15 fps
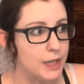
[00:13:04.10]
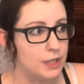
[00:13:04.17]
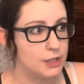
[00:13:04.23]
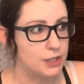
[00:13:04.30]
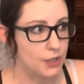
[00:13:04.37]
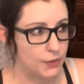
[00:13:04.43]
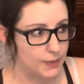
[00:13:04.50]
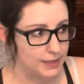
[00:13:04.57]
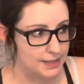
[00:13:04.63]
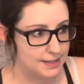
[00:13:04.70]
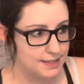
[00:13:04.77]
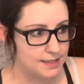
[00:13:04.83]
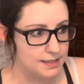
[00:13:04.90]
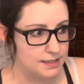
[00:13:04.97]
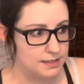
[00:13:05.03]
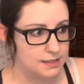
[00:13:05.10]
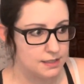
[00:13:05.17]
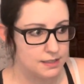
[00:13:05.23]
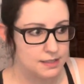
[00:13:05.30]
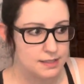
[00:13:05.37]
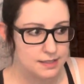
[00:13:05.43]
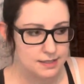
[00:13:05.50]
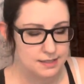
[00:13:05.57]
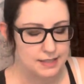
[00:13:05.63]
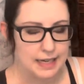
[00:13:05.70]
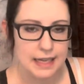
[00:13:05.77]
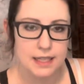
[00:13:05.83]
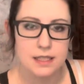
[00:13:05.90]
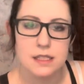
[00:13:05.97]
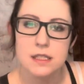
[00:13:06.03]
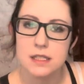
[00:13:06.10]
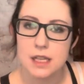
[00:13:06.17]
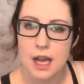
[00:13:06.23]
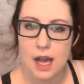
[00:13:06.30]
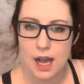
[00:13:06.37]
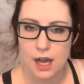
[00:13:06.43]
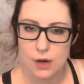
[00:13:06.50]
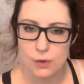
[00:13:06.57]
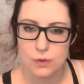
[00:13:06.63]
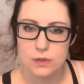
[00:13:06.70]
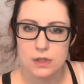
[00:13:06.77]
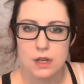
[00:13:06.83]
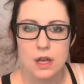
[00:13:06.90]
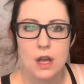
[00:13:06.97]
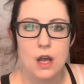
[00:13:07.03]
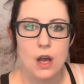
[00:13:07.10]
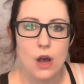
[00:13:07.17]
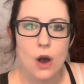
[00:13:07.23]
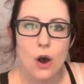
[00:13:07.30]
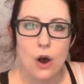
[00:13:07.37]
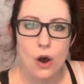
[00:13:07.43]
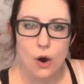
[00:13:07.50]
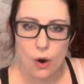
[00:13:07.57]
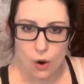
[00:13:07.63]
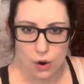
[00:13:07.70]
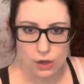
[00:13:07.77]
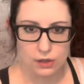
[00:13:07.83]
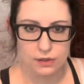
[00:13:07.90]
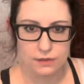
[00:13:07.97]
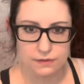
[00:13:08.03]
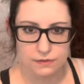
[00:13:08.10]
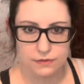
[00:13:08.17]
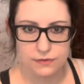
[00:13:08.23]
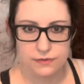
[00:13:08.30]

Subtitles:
are going to sand out all of